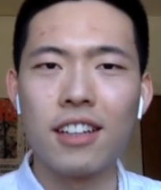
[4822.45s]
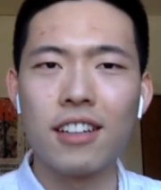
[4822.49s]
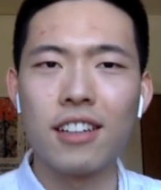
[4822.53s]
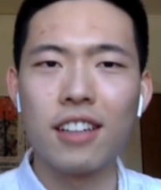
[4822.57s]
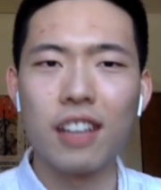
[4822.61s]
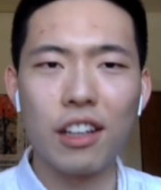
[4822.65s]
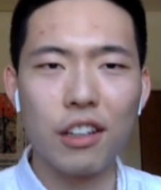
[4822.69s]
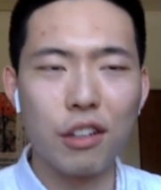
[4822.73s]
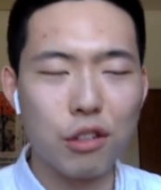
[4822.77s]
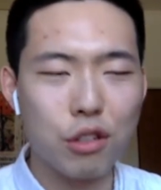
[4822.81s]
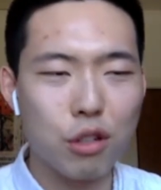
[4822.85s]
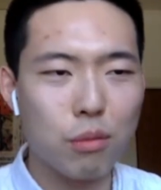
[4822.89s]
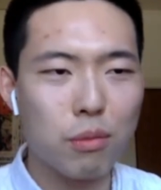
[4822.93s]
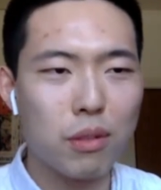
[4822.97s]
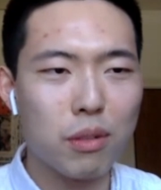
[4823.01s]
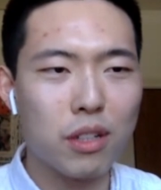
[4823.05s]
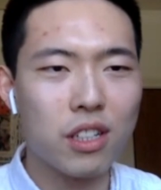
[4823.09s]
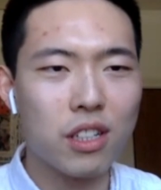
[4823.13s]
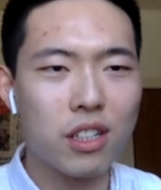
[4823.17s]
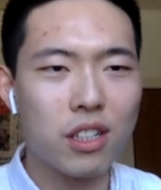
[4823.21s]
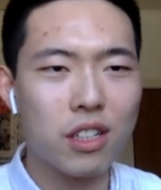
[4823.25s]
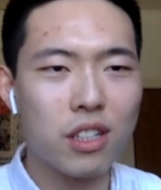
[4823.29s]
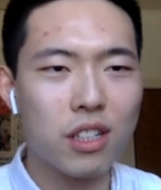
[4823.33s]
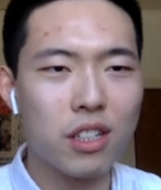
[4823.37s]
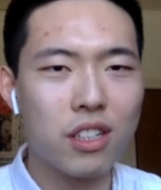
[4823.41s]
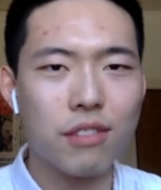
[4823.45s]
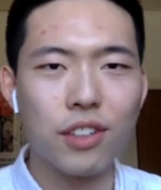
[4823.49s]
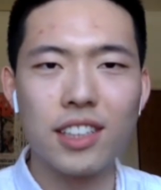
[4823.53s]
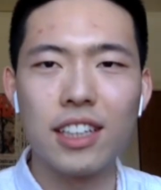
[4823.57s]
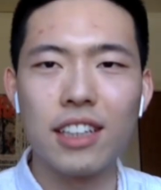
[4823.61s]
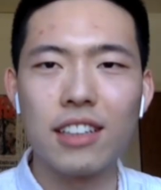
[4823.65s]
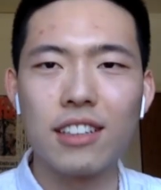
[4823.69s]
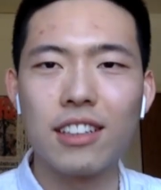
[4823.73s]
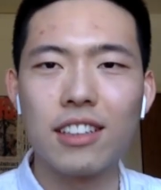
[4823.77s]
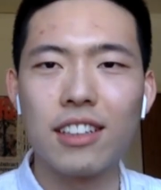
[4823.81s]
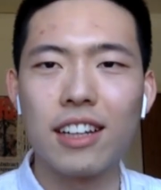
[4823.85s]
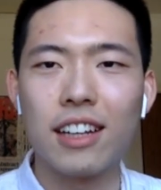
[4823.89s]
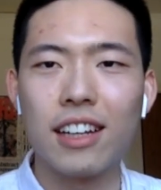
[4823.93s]
Thank you so much
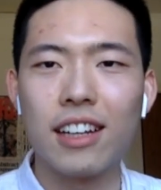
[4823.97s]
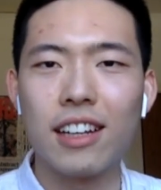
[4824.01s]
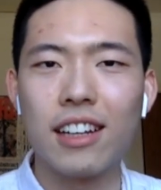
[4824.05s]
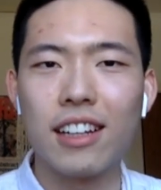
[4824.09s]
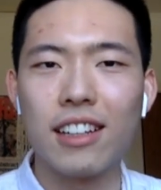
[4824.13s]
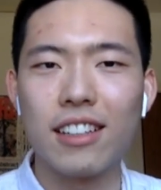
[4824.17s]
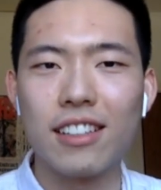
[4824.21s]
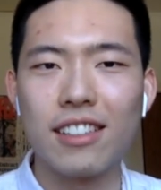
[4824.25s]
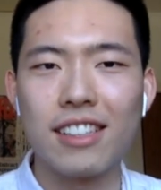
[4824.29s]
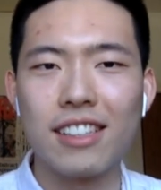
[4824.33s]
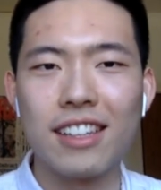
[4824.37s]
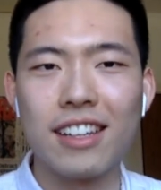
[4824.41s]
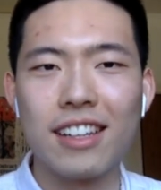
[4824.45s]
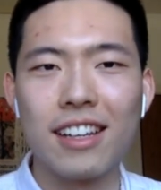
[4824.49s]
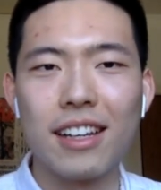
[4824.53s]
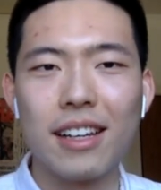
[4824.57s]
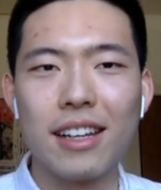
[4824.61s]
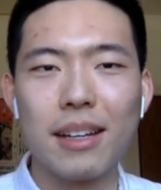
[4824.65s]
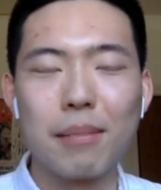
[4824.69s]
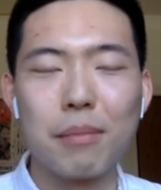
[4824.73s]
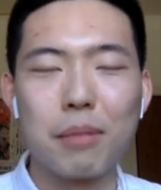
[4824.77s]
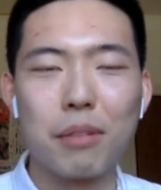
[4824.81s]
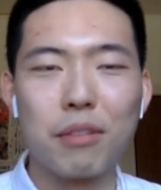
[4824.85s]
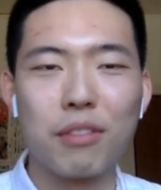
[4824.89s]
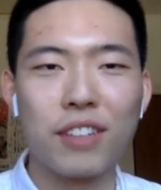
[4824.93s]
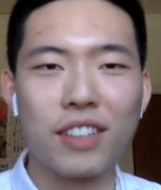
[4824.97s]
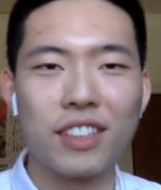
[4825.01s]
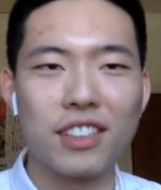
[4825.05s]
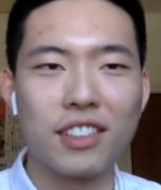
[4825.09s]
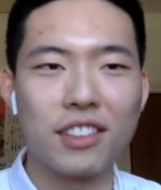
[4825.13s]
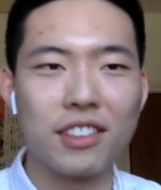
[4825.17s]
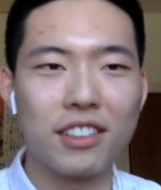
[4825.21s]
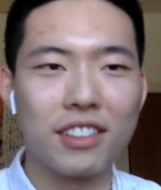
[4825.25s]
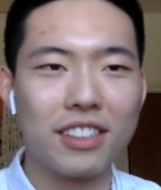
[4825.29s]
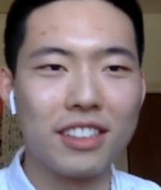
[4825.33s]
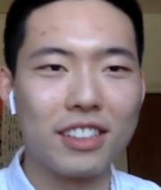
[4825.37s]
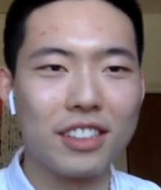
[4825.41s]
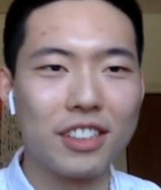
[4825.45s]
for listening today, as
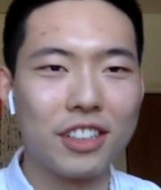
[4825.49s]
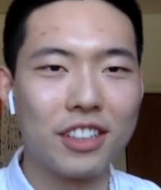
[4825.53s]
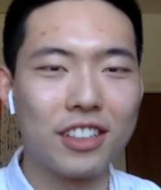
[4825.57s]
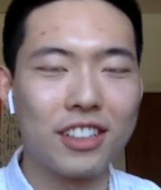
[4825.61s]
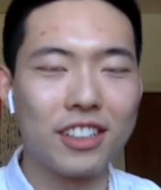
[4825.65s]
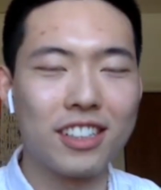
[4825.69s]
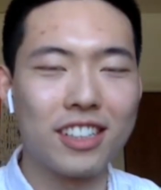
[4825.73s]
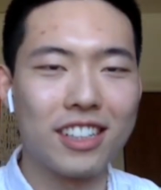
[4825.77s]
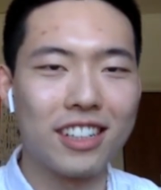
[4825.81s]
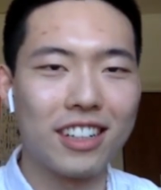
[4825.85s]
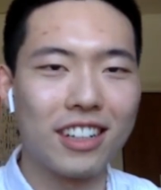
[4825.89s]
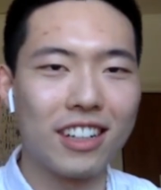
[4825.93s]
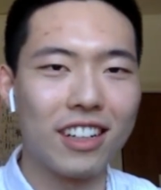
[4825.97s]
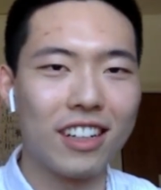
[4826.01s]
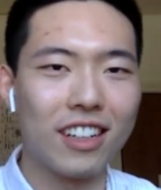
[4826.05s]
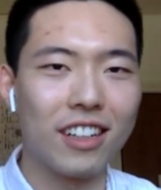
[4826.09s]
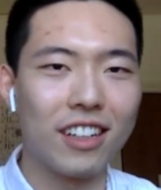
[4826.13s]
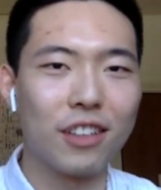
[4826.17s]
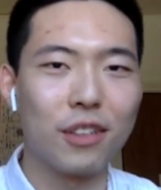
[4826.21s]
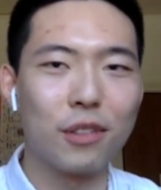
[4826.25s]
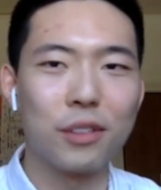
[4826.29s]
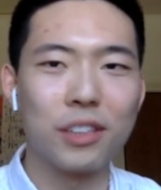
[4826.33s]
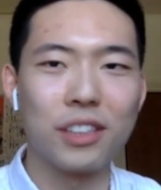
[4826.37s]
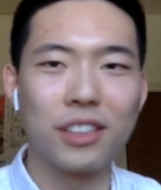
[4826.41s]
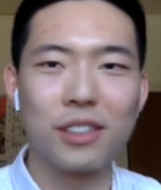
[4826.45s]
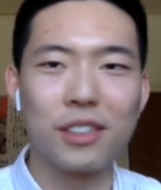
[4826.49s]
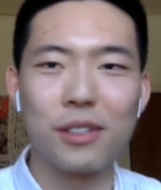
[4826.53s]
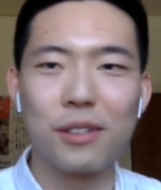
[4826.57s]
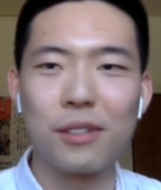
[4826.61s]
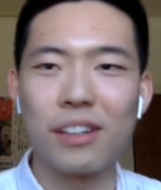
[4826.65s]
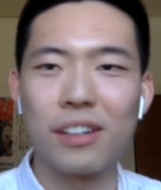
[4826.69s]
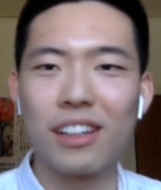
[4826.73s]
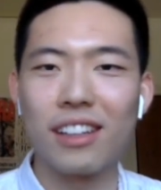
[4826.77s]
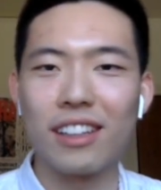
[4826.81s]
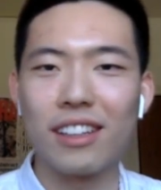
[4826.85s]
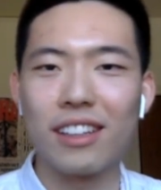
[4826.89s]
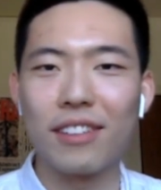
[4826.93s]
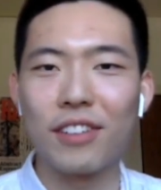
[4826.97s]
Professor Church uh, alluded
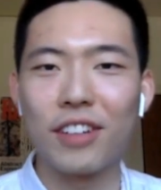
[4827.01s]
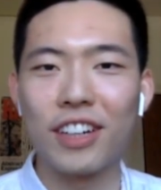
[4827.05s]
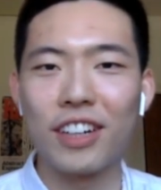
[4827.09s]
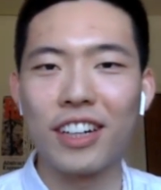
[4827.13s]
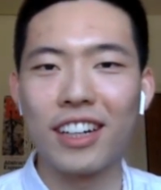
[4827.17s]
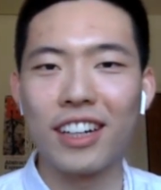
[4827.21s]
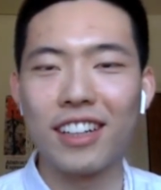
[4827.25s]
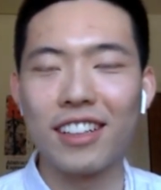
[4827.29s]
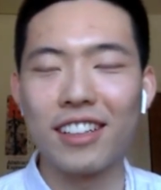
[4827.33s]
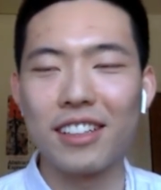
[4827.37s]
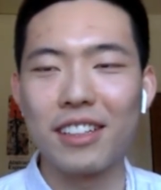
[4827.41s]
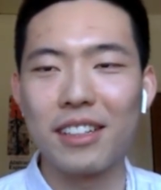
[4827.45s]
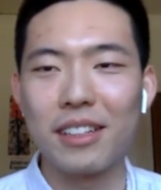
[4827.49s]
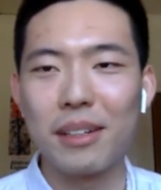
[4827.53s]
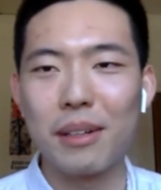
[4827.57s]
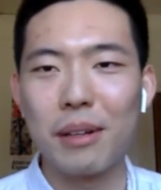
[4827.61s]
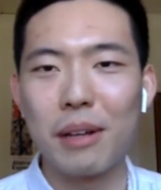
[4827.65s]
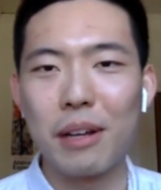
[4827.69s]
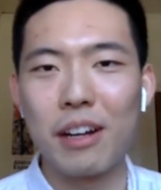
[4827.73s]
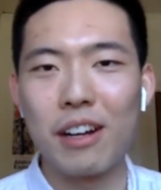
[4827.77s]
to at the very end.